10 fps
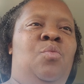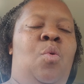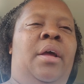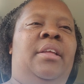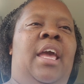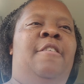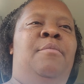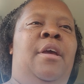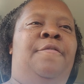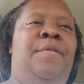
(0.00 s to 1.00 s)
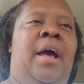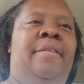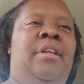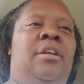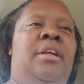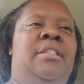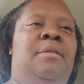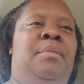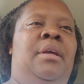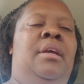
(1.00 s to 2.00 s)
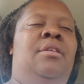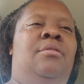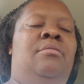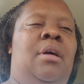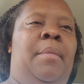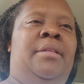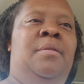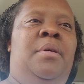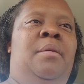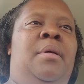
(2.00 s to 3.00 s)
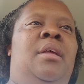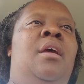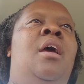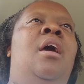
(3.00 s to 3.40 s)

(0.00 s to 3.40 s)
One gave me a $5 ECB. It'll come back to me in a minute.